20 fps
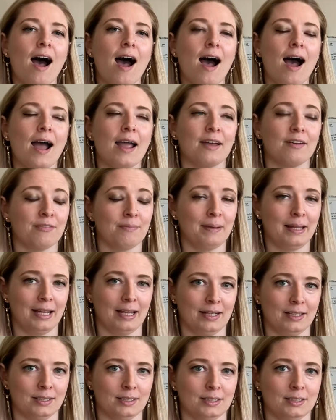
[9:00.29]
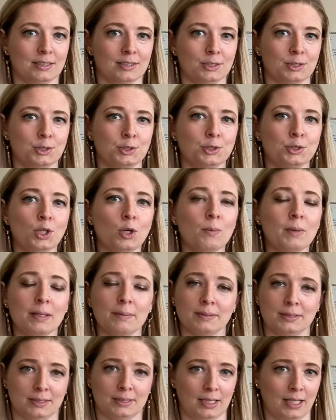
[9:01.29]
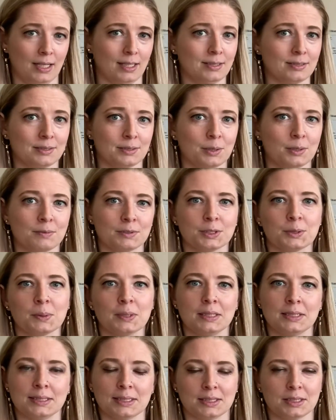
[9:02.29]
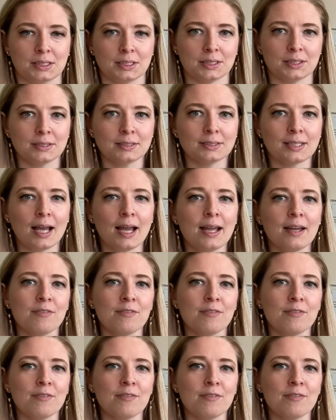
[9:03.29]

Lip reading: I have made so many mistakes over 26 years. I have